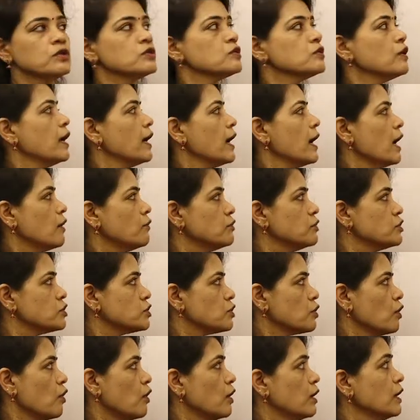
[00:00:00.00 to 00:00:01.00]
So I have
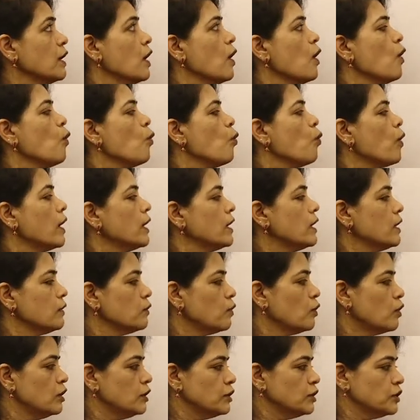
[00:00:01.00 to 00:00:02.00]
drawn one
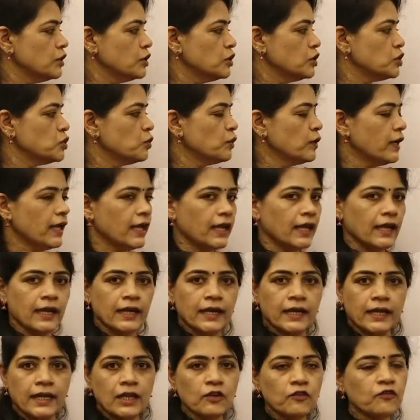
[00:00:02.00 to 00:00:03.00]
altitude
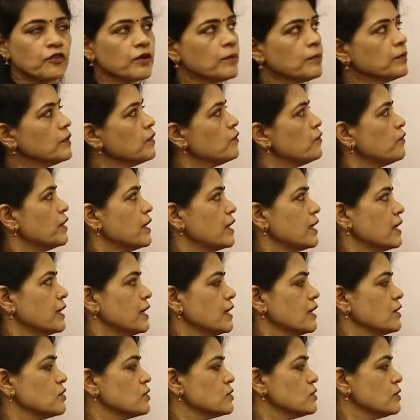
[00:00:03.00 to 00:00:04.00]
AD from the
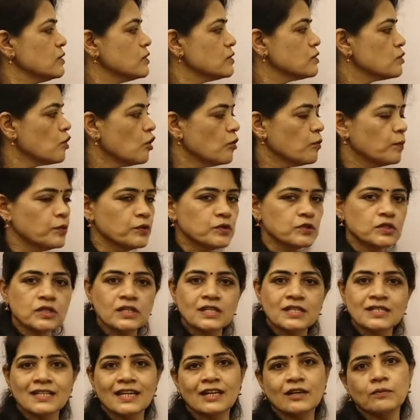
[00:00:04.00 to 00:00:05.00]
vertex to its
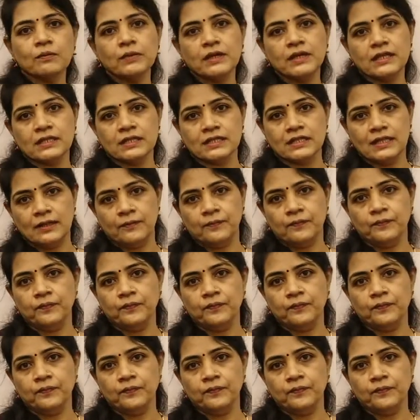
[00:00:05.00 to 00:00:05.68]
opposite side BC.